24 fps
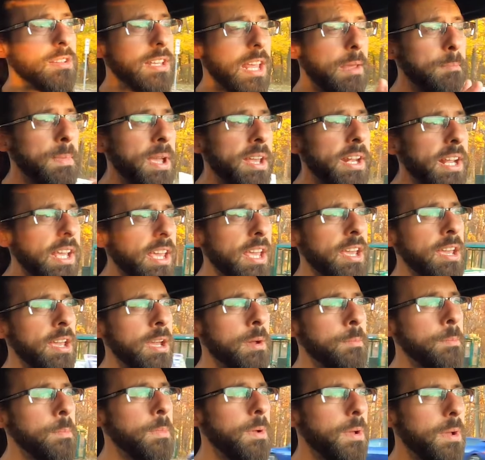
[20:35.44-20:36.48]
made a
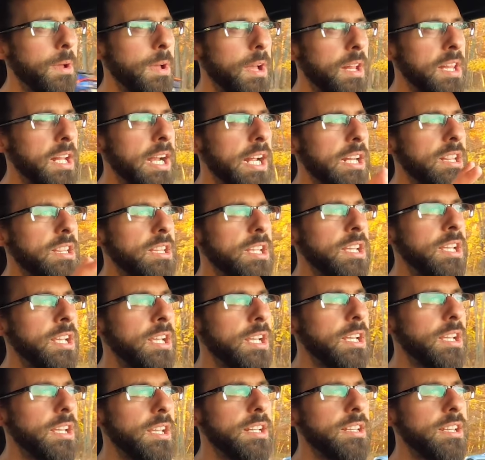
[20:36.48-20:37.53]
cam, and then I think
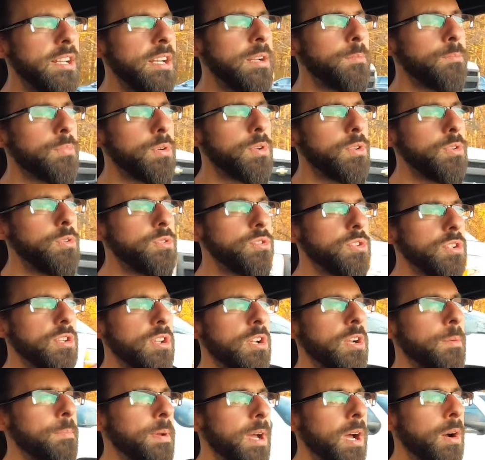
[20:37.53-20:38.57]
it didn't produce a
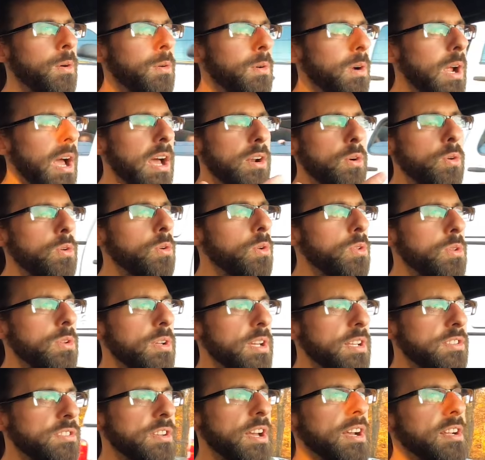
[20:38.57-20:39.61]
ton of power. I don't know the
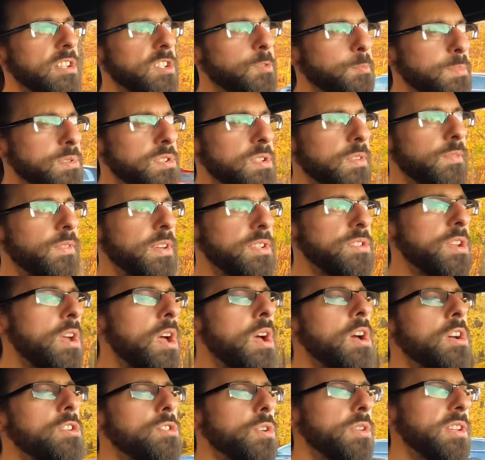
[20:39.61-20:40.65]
exact specifics,
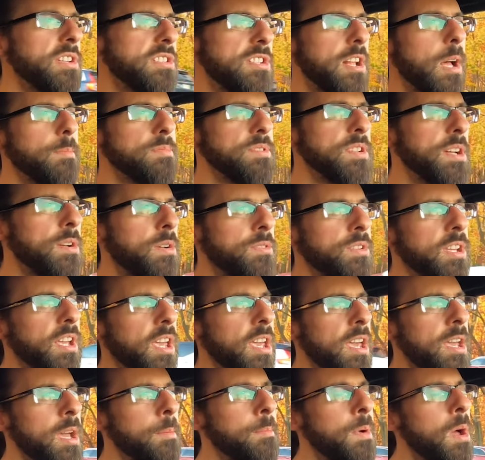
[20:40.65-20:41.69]
so they stopped selling the
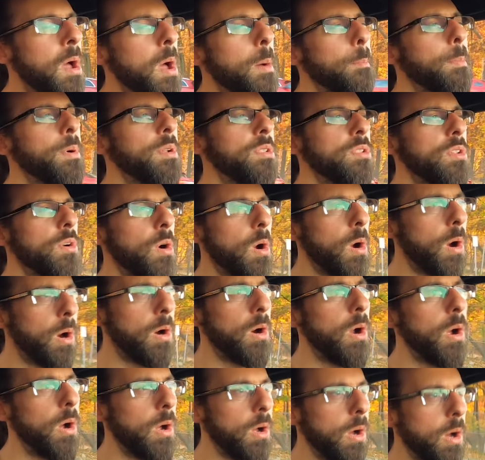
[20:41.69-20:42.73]
cam. But there
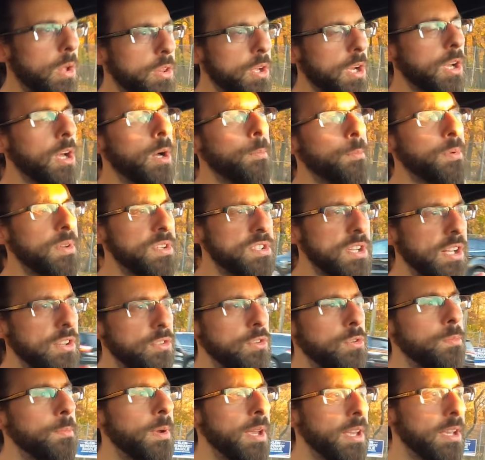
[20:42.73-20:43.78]
are other companies that
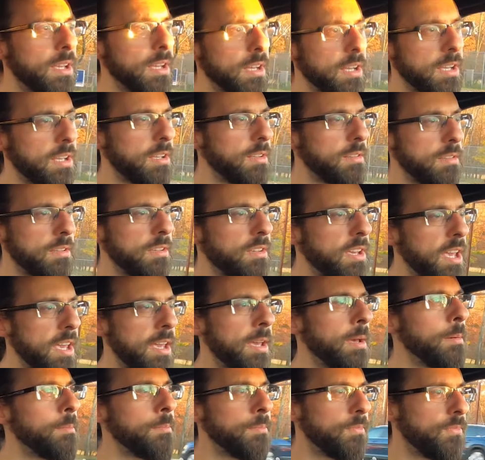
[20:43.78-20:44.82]
do make a
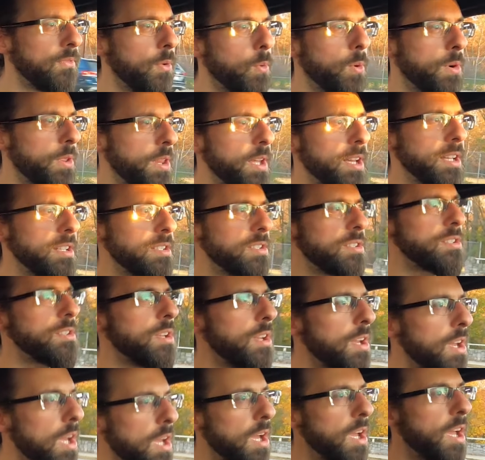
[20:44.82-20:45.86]
cam for this.
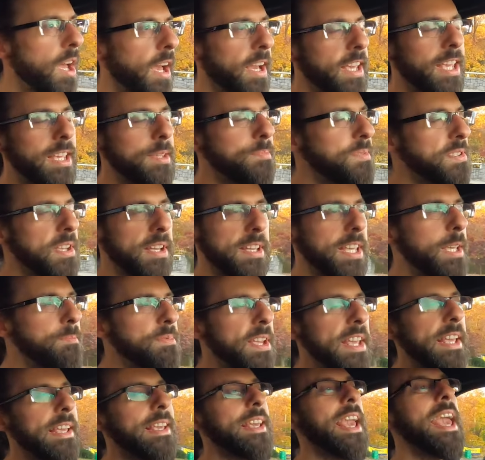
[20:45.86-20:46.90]
Keep
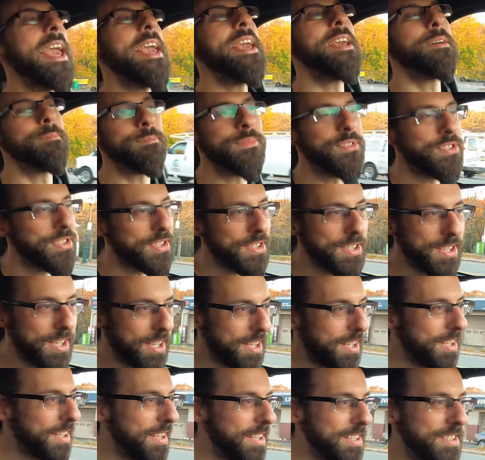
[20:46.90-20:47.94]
saying cams.
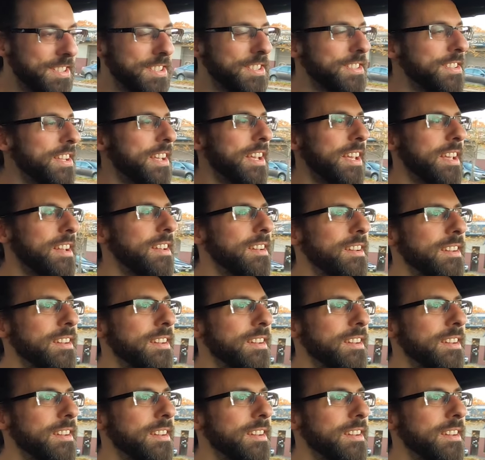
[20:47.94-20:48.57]
It's just like